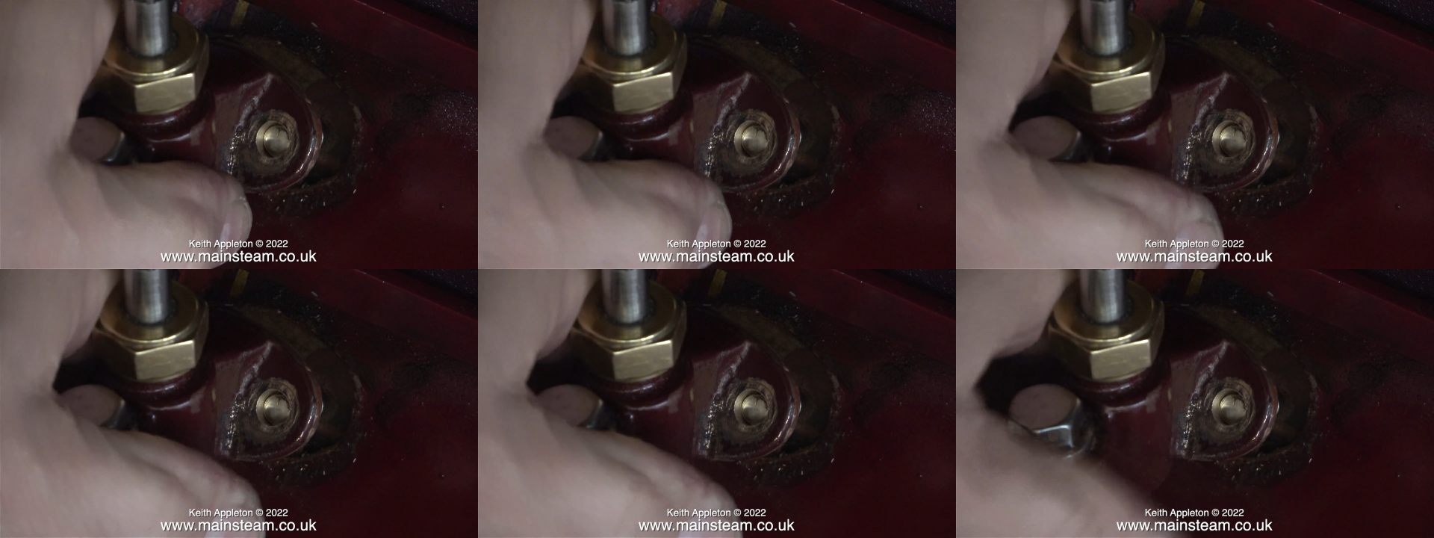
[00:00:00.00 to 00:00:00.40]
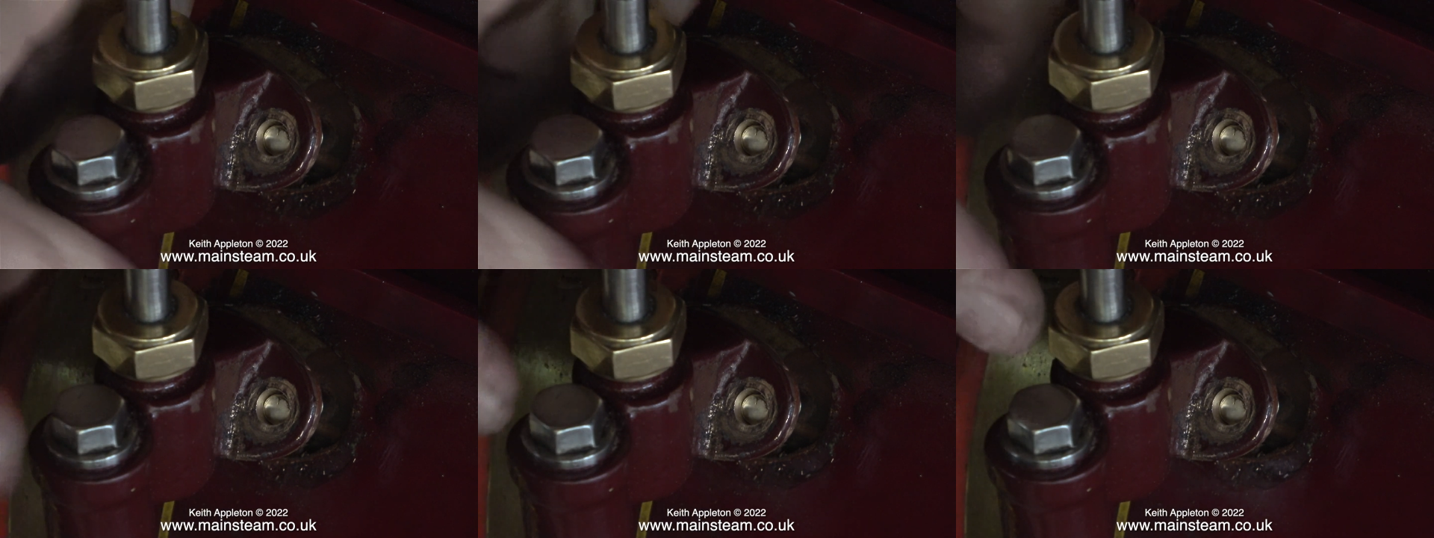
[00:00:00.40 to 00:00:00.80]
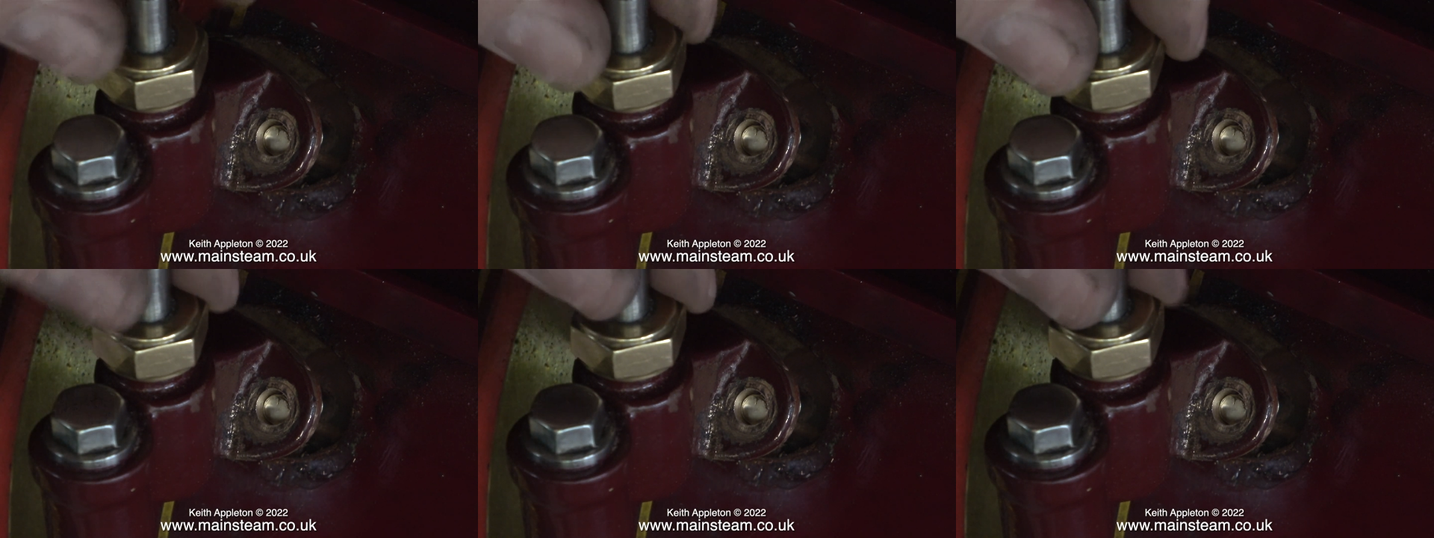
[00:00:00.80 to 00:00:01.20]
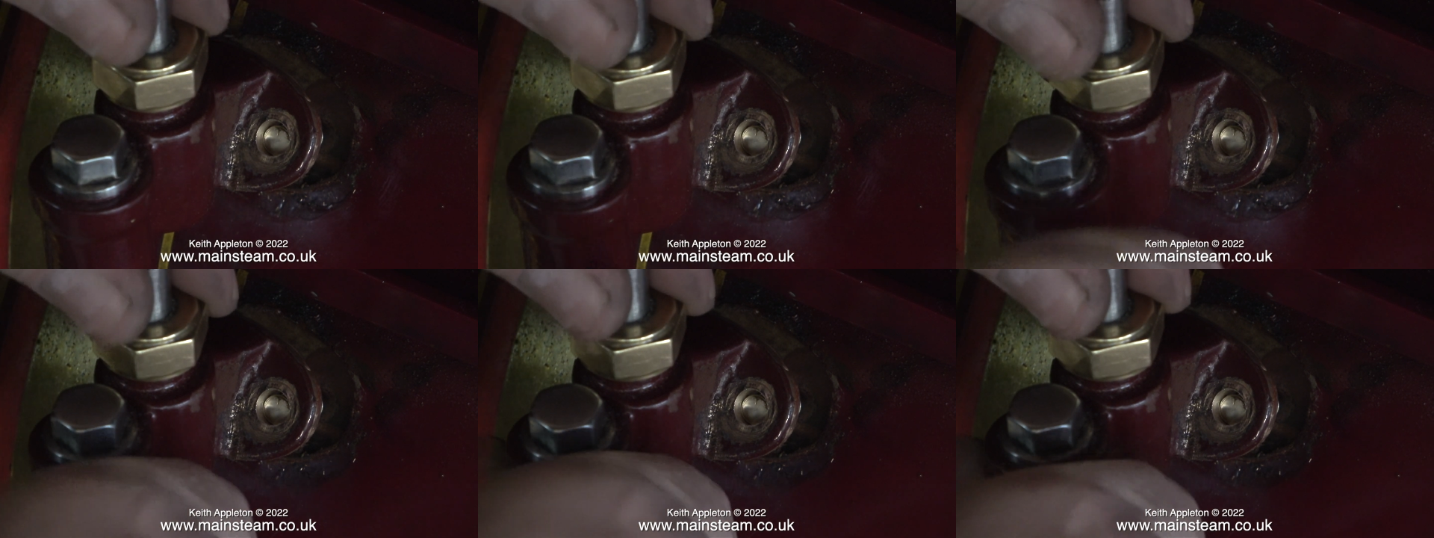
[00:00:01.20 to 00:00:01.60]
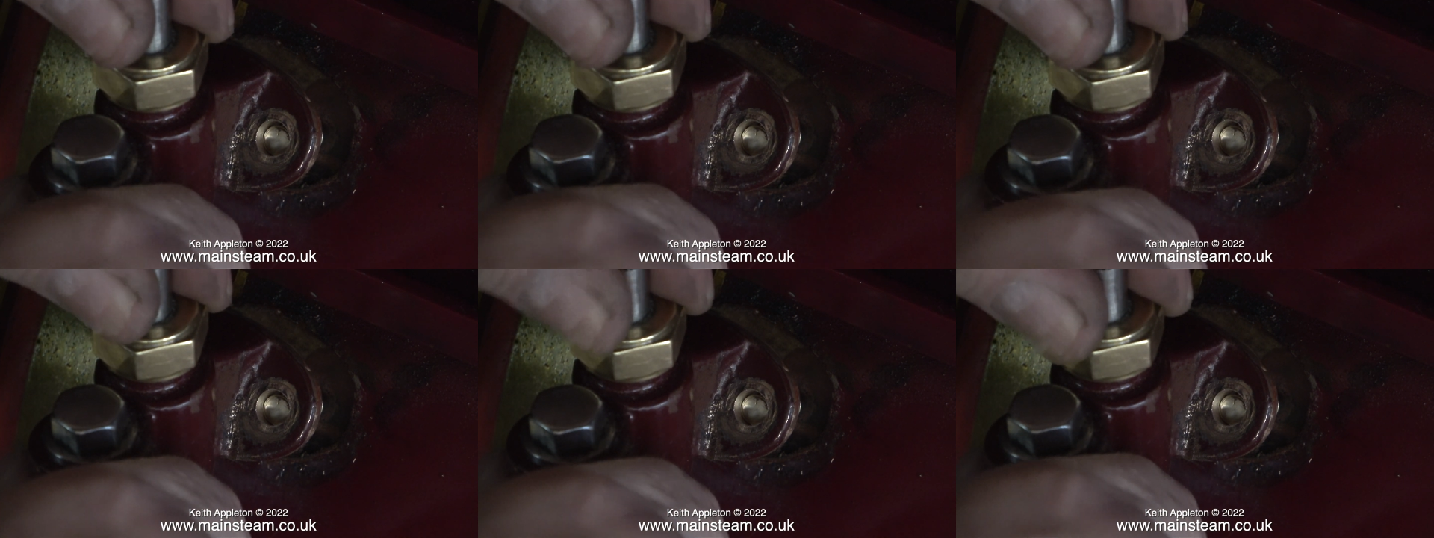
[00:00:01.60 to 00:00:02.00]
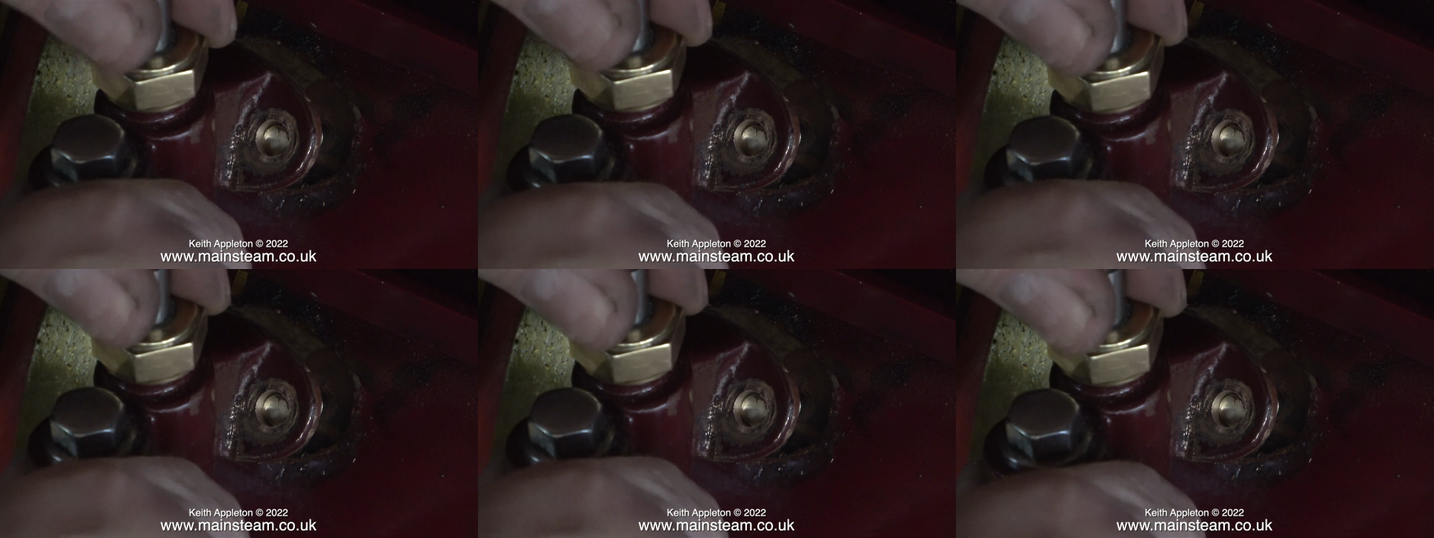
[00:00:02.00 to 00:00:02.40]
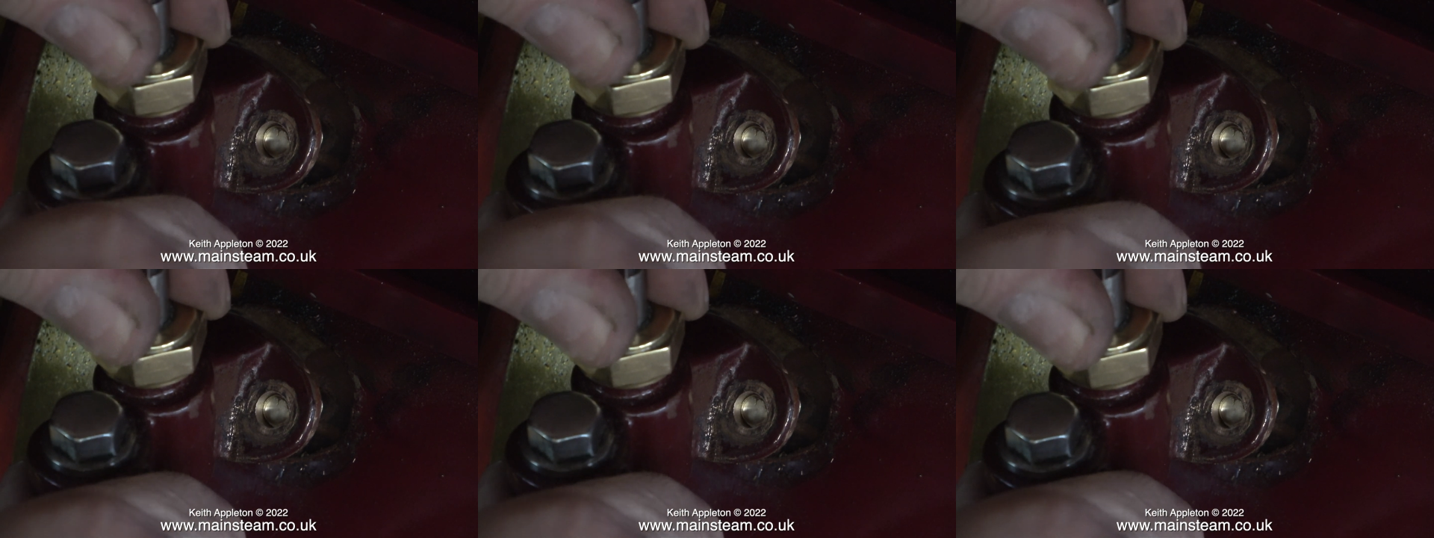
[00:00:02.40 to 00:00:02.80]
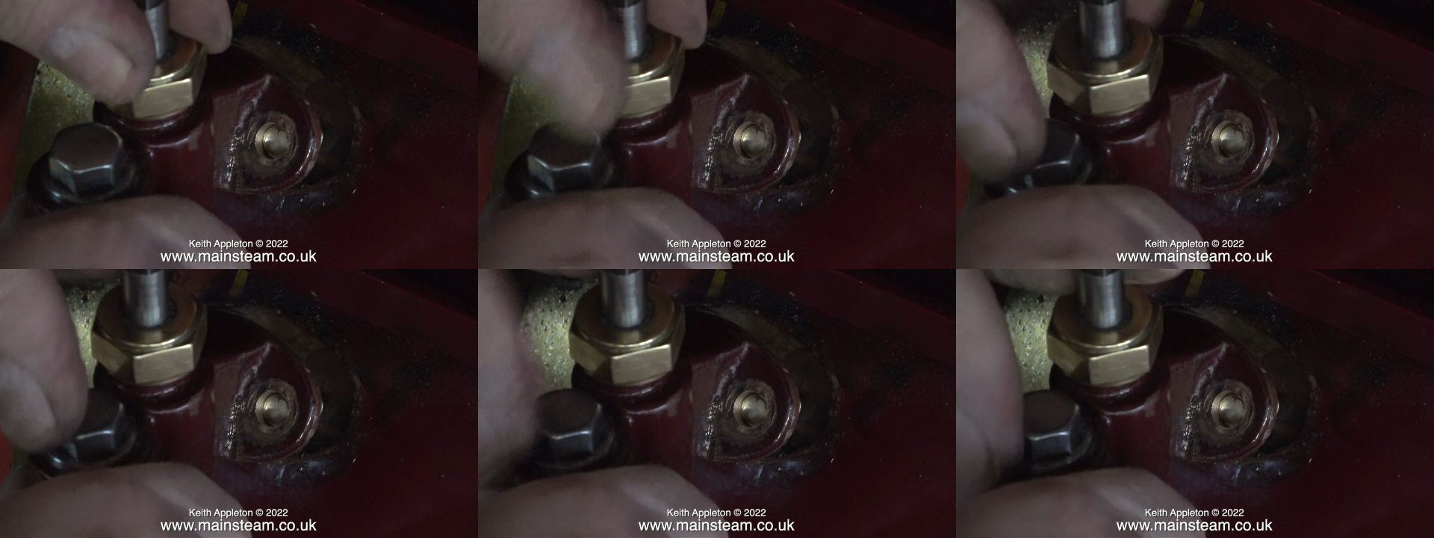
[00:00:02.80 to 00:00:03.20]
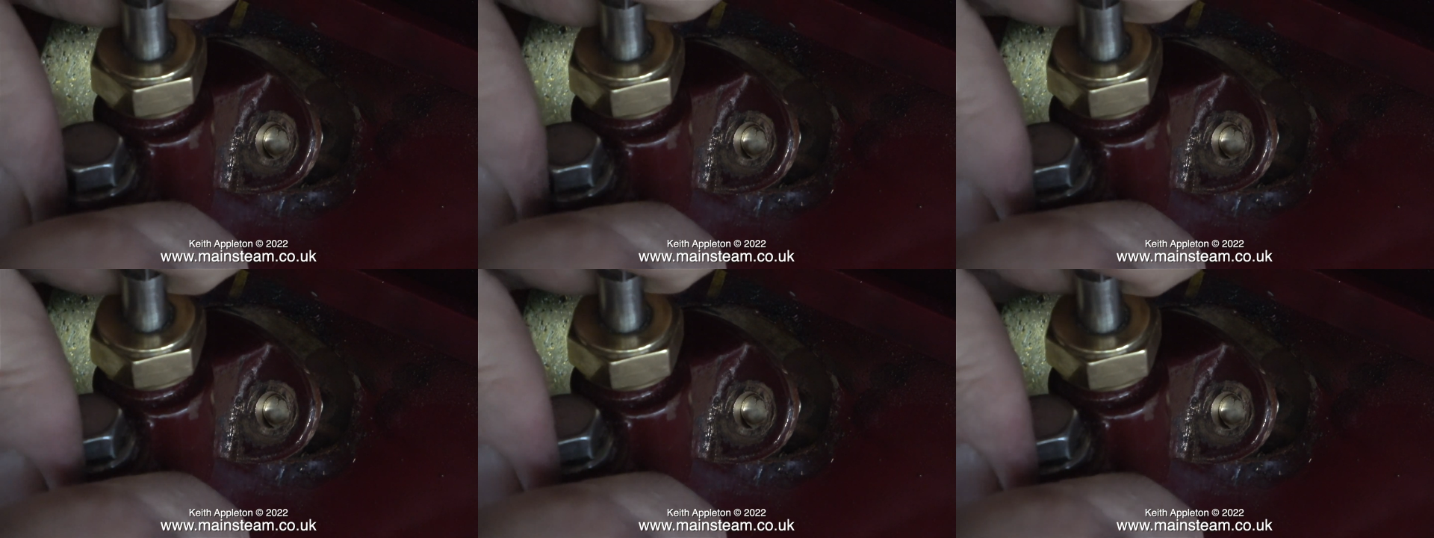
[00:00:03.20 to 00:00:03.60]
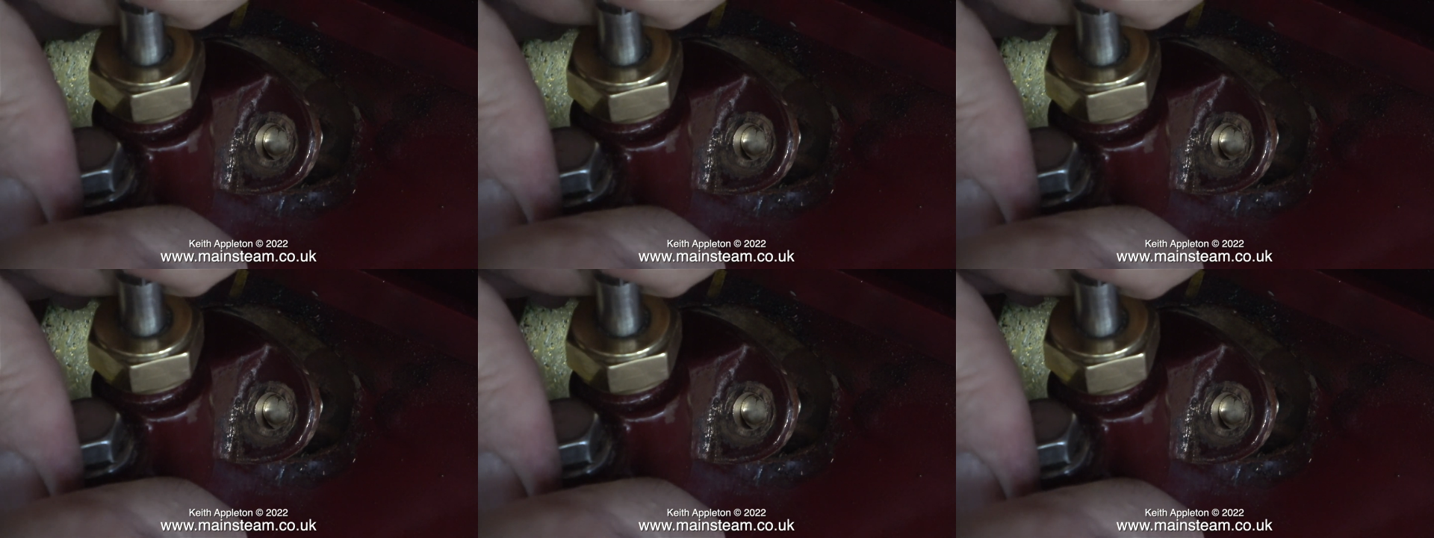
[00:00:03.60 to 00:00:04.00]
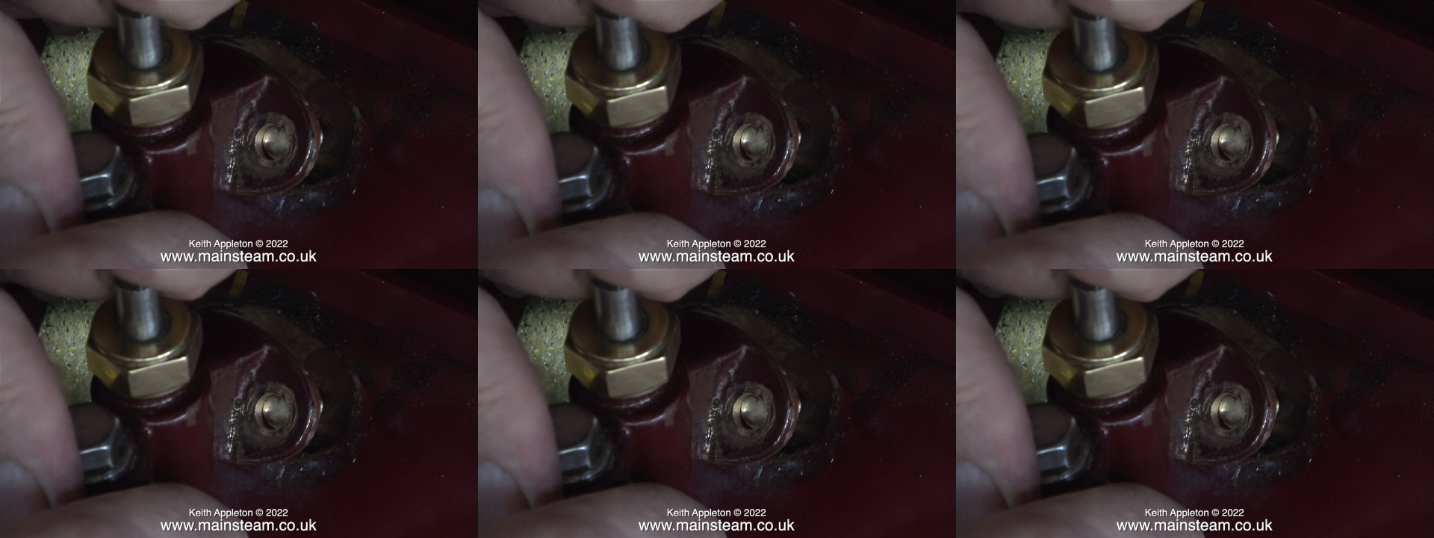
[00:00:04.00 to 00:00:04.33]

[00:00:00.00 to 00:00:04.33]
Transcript: No face is visible, so there are no lips to read.